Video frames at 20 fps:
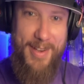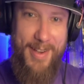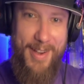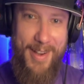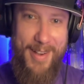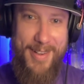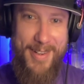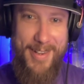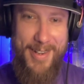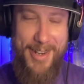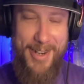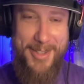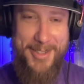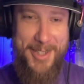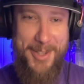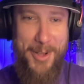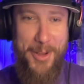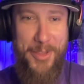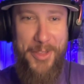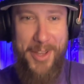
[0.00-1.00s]
yeah. Here's
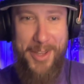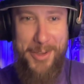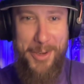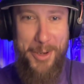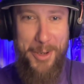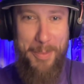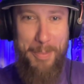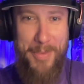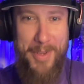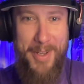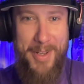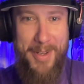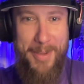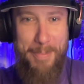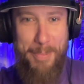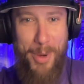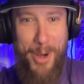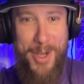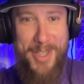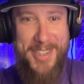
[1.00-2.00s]
a little thing you can
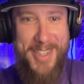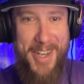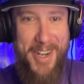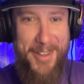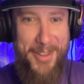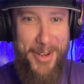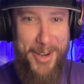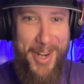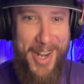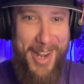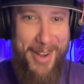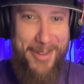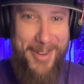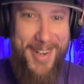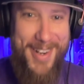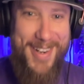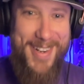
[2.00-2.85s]
pause on and nerd out.